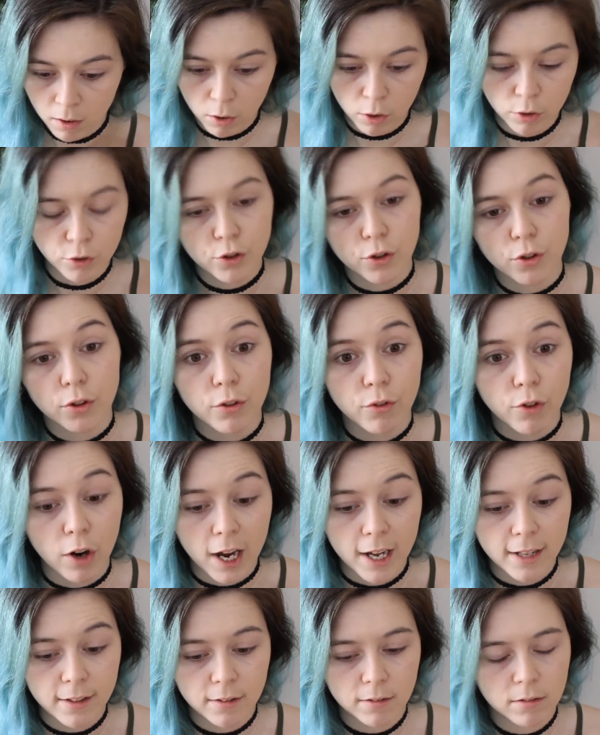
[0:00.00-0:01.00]
Onto the
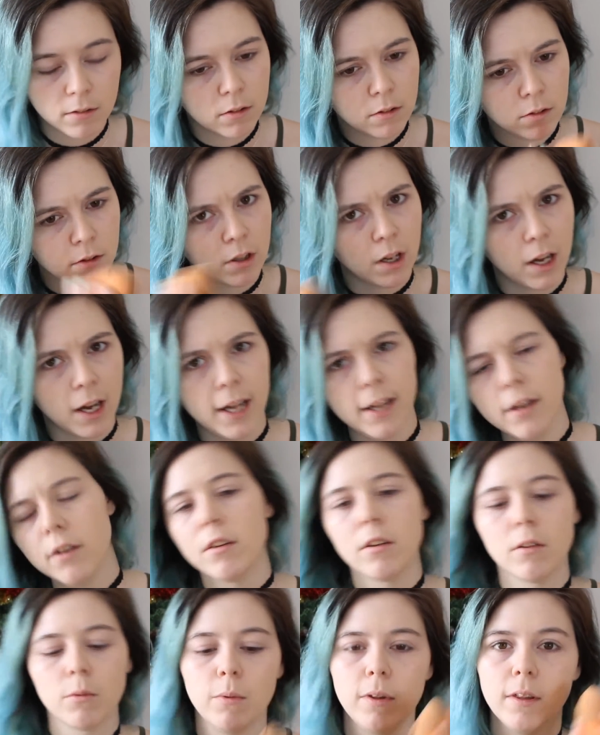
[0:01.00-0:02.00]
right side
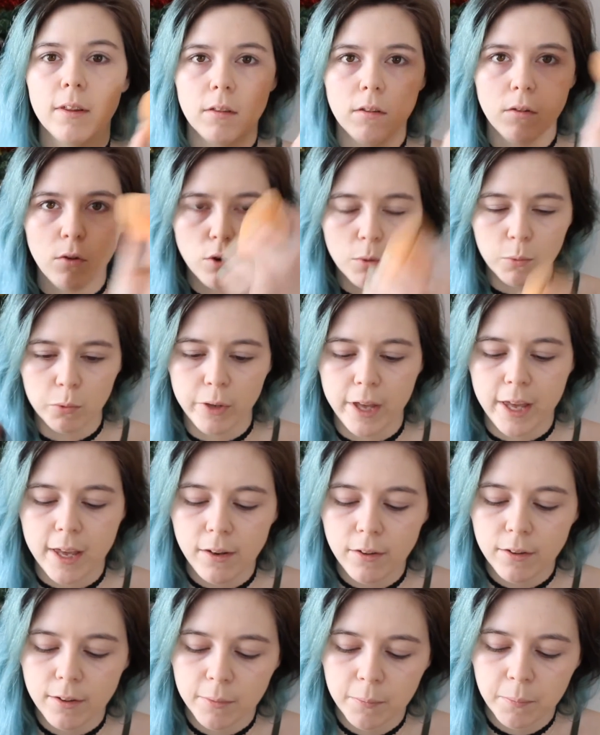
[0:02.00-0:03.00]
with normal
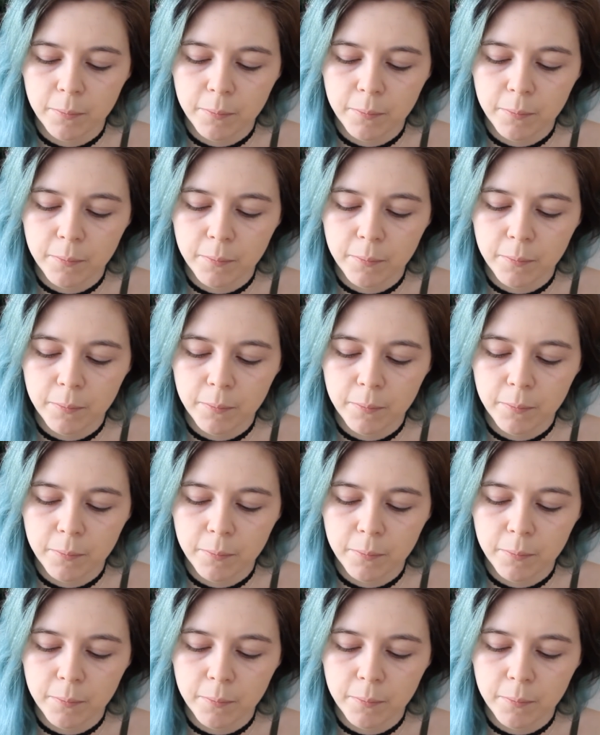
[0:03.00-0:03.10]
hand.